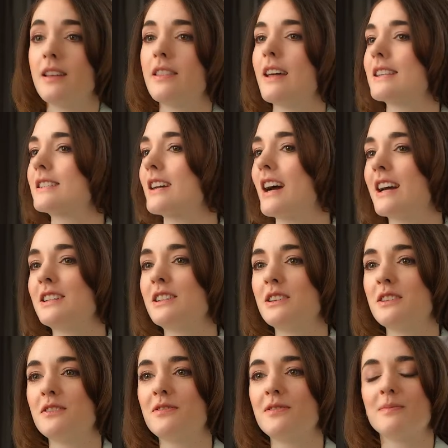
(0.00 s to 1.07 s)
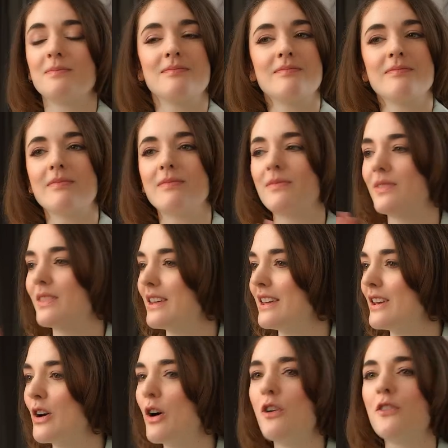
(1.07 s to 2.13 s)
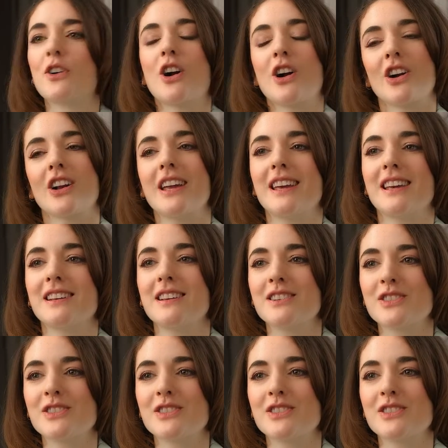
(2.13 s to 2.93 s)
That's kind of the overarching